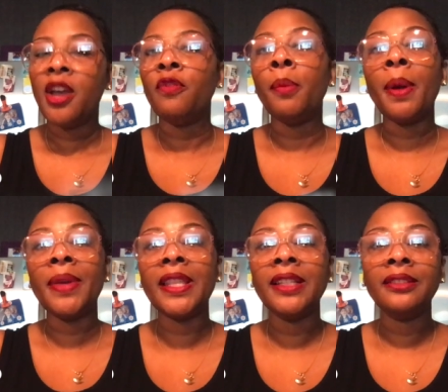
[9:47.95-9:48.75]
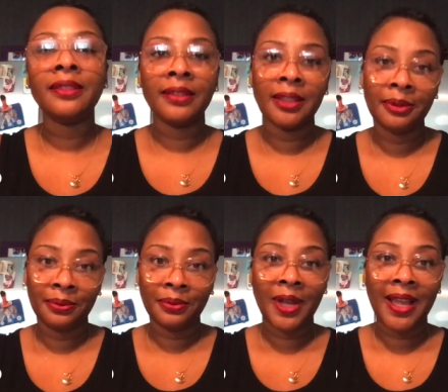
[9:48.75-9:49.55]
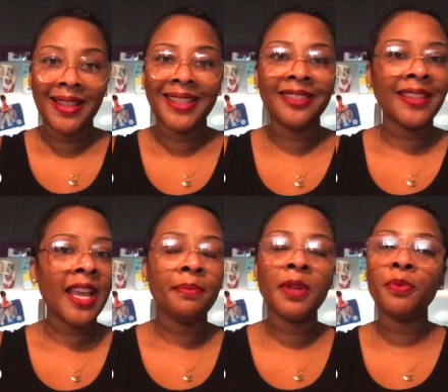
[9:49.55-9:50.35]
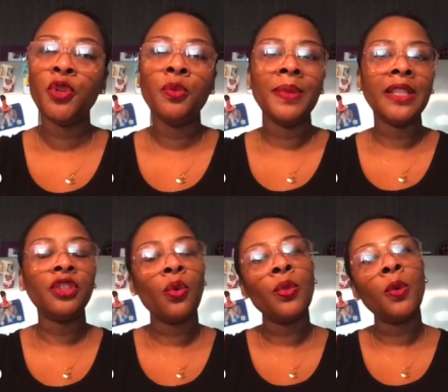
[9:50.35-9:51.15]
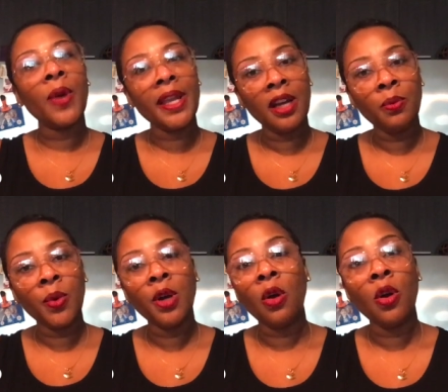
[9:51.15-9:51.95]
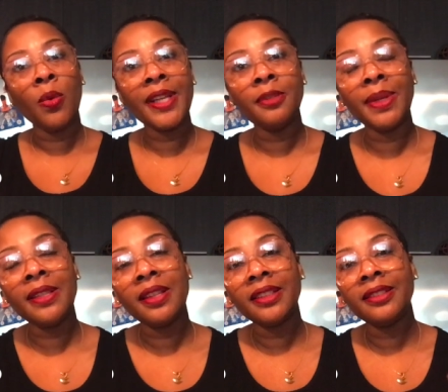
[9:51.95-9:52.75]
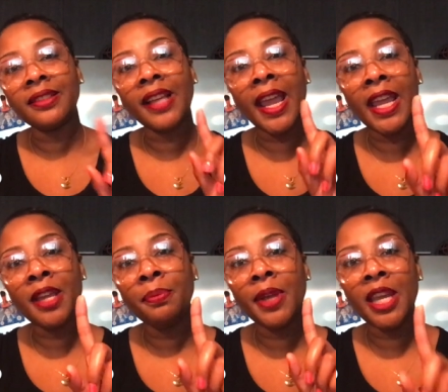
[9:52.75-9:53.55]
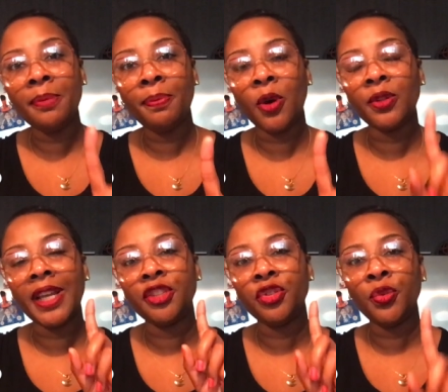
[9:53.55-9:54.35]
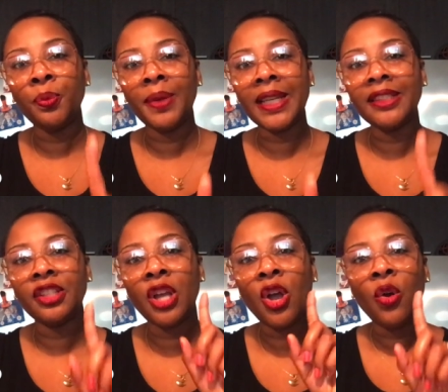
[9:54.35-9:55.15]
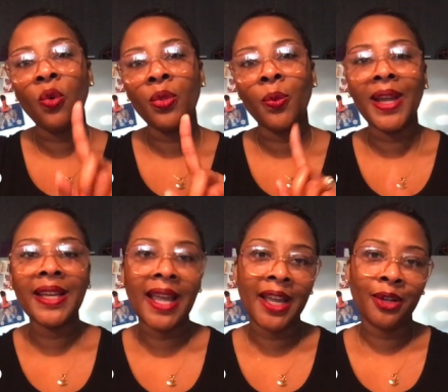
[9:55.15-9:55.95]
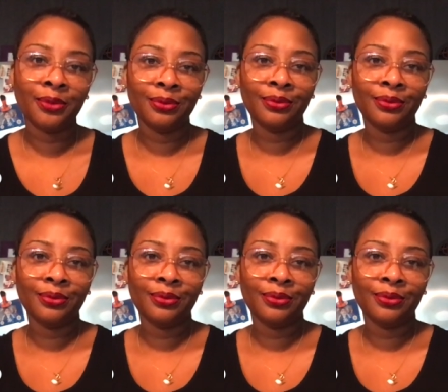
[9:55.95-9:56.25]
remember this. The same people you meet on the way up will always be the same people that you meet on the way down.